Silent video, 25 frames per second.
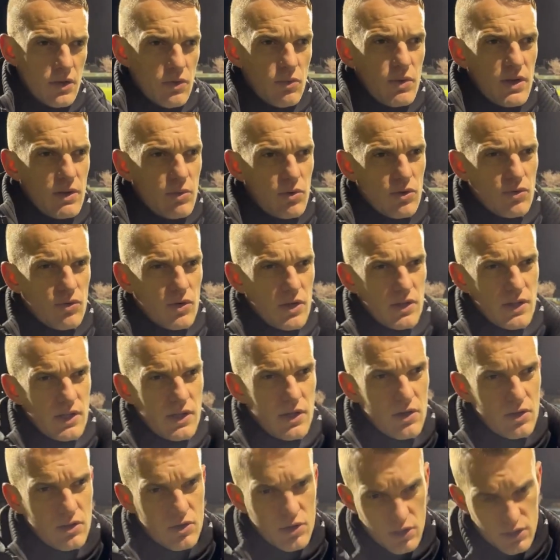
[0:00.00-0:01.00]
We were really
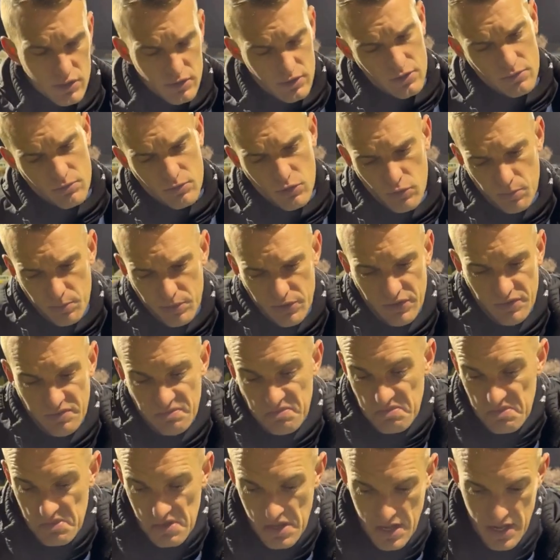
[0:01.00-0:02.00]
cutting them open.
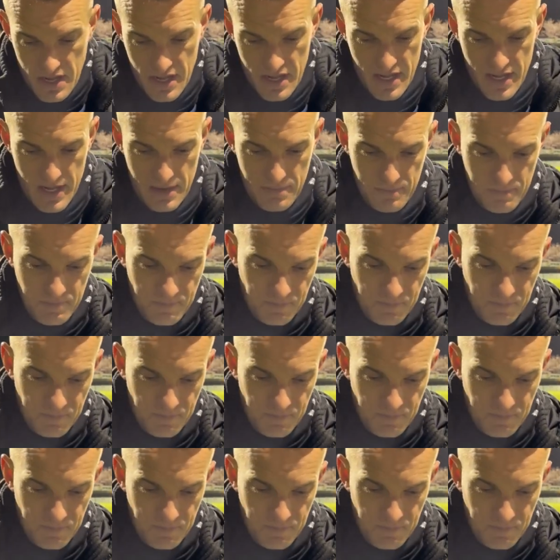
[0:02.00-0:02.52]
At